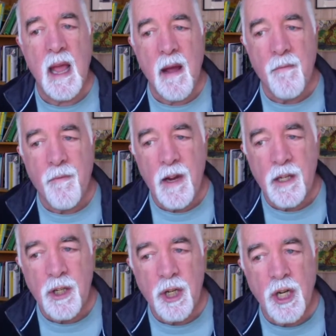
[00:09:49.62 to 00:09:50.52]

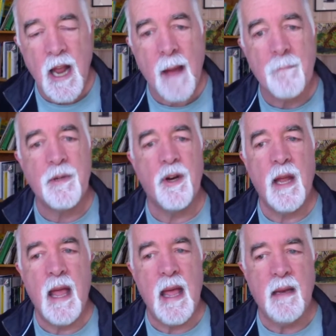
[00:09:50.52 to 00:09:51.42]
every chapter
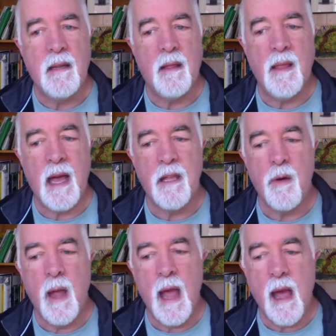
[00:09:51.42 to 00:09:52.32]
head that you
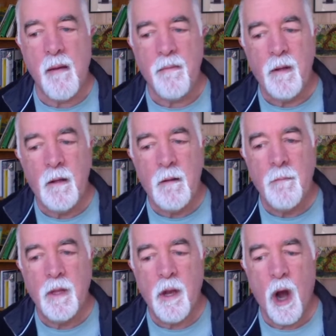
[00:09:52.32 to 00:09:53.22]
have
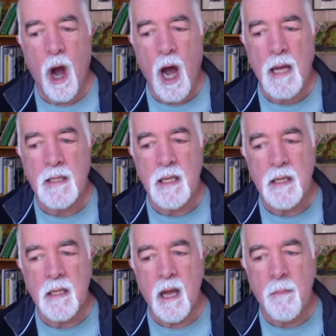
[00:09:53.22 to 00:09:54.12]

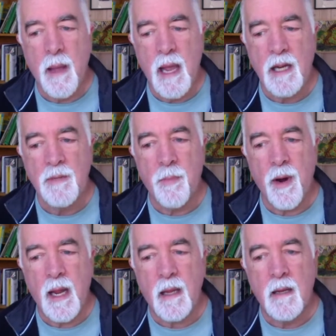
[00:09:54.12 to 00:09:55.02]
causes a page
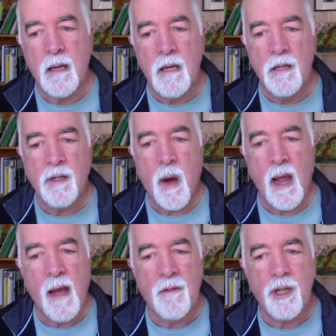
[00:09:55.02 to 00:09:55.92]
break. So I
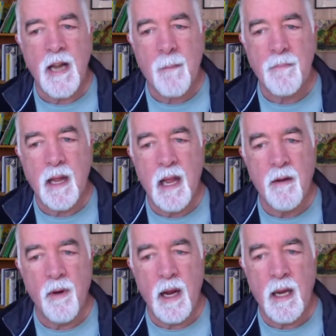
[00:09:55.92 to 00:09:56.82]
have a chapter
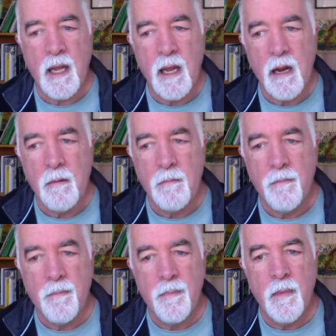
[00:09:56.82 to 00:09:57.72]
head right here,
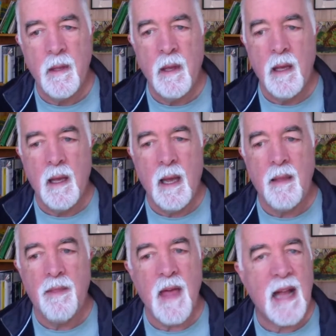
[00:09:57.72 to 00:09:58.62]

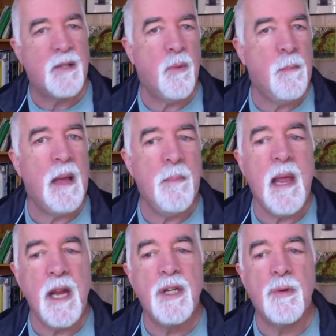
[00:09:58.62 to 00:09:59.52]
and that's where my
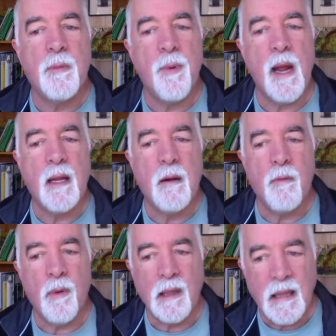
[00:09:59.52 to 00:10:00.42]
pages will break,
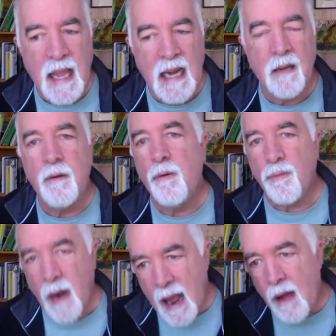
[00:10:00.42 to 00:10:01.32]
related
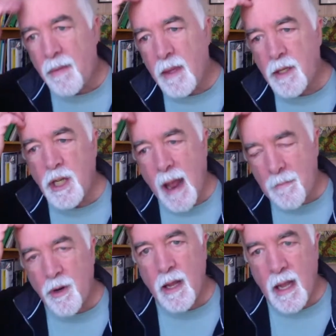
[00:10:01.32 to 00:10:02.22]
around the chapter